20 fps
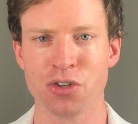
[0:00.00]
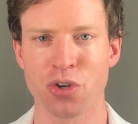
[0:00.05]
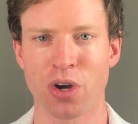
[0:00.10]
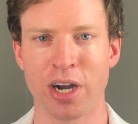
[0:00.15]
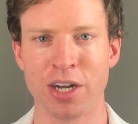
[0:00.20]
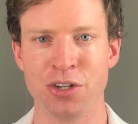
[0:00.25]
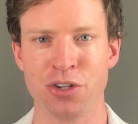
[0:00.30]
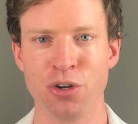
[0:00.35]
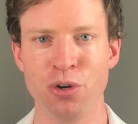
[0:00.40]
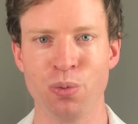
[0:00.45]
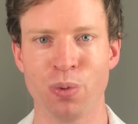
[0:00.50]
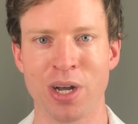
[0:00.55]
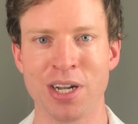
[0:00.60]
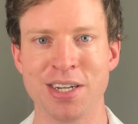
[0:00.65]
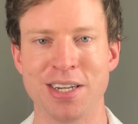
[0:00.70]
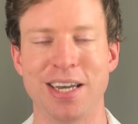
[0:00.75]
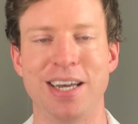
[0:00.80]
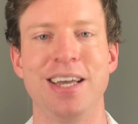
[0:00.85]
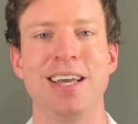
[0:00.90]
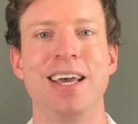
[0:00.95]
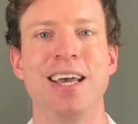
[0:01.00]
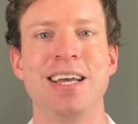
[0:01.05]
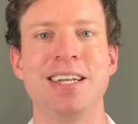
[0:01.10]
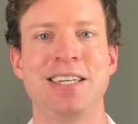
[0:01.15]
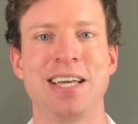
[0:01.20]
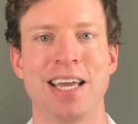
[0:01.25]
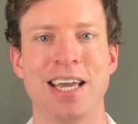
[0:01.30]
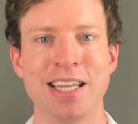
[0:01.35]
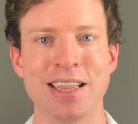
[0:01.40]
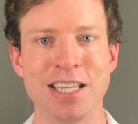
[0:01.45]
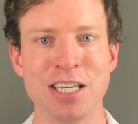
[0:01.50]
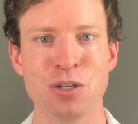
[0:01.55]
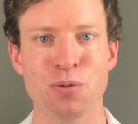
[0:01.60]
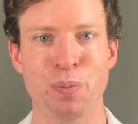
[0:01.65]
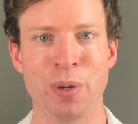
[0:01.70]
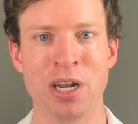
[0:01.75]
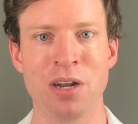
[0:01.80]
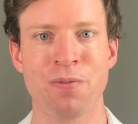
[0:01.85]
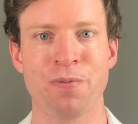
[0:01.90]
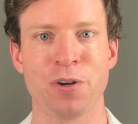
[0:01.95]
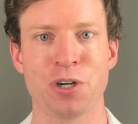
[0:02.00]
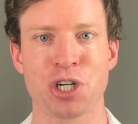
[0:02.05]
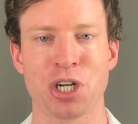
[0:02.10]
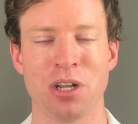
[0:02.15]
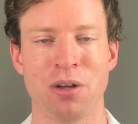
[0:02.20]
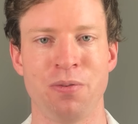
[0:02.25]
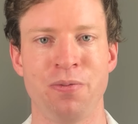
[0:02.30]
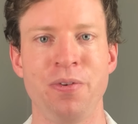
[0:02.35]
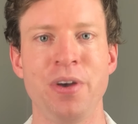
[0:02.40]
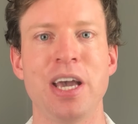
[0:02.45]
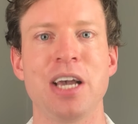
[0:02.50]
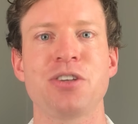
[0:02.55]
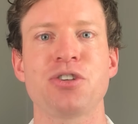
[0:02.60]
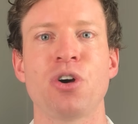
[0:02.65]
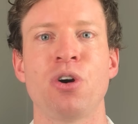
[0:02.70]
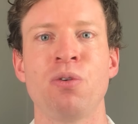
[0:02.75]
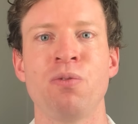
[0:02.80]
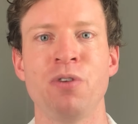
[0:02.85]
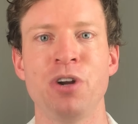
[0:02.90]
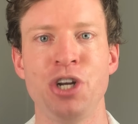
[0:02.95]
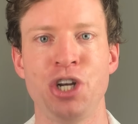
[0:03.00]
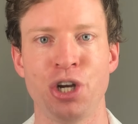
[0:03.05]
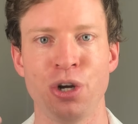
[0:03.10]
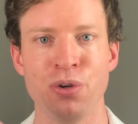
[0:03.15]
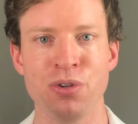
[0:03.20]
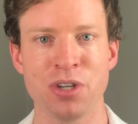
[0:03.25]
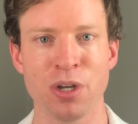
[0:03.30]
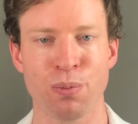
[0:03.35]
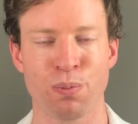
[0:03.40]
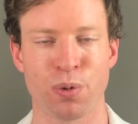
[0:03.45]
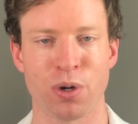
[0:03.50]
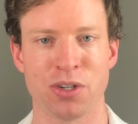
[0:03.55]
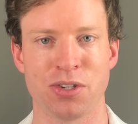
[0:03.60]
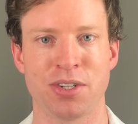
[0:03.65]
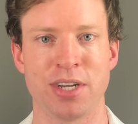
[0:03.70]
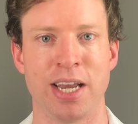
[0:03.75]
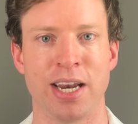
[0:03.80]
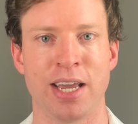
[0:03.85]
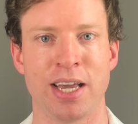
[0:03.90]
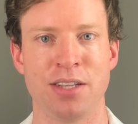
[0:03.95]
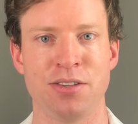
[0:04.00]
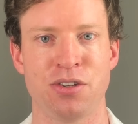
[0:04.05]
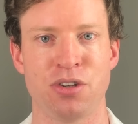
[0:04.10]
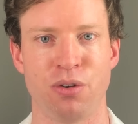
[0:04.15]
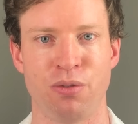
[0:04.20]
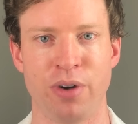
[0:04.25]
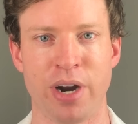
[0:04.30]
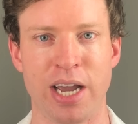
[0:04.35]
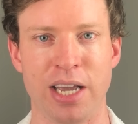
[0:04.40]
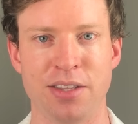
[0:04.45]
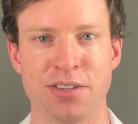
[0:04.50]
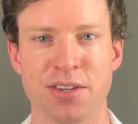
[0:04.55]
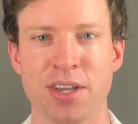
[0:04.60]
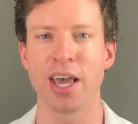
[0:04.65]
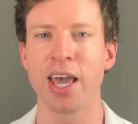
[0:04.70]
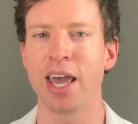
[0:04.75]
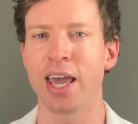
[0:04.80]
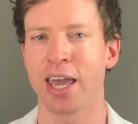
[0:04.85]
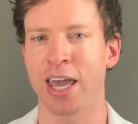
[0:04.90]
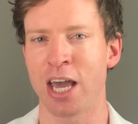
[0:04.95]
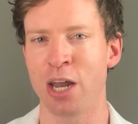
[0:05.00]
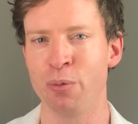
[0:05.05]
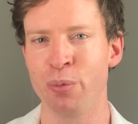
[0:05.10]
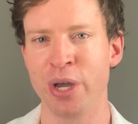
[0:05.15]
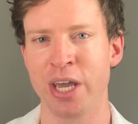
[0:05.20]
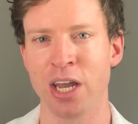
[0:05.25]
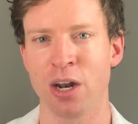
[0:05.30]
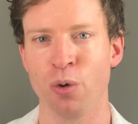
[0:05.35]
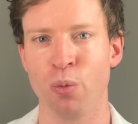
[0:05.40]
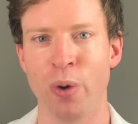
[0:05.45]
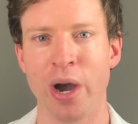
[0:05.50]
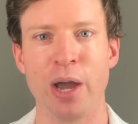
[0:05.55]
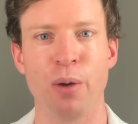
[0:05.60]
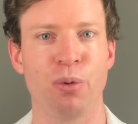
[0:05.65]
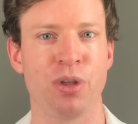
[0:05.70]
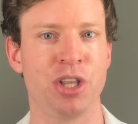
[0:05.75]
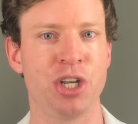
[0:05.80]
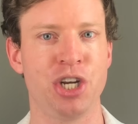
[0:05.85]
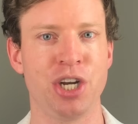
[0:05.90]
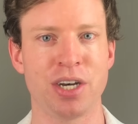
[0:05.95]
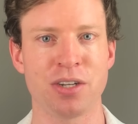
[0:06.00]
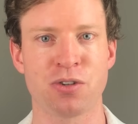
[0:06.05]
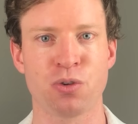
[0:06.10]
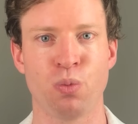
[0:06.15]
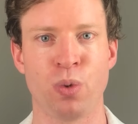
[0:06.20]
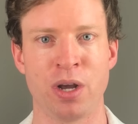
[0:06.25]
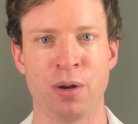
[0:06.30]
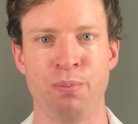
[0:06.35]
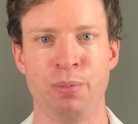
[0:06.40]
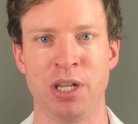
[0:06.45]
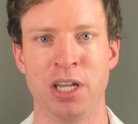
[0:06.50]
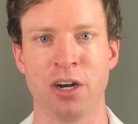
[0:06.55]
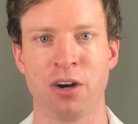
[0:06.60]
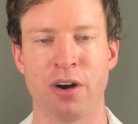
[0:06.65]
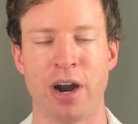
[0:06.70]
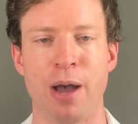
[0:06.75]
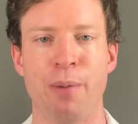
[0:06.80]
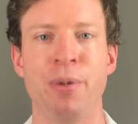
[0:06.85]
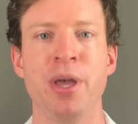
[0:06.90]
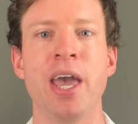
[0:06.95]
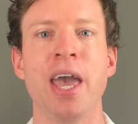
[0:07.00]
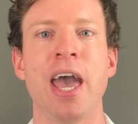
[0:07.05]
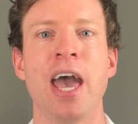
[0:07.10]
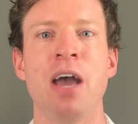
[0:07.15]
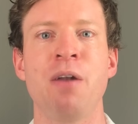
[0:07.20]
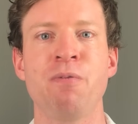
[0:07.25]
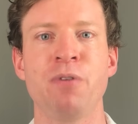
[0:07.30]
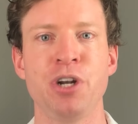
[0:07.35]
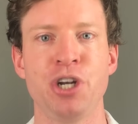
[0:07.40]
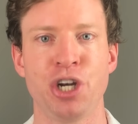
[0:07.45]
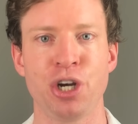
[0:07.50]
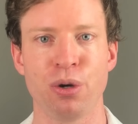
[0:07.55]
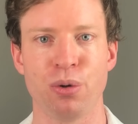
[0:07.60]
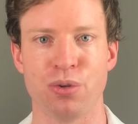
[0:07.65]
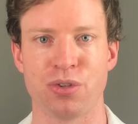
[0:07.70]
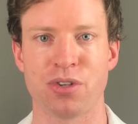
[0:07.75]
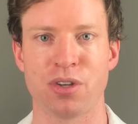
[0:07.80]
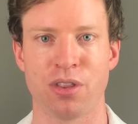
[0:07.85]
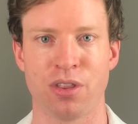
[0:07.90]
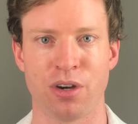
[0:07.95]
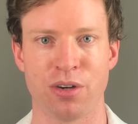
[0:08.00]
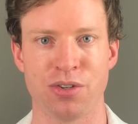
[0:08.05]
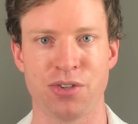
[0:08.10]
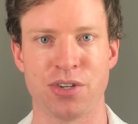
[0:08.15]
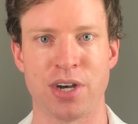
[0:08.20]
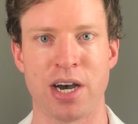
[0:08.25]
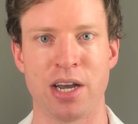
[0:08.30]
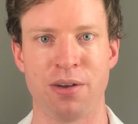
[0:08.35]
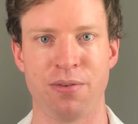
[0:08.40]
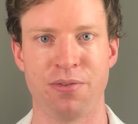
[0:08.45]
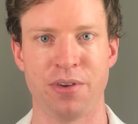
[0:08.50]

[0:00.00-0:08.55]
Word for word: So I do wonder, to get these beneficial effects on reducing prostate cancer rates, can we get away with just one milligram and reduce those side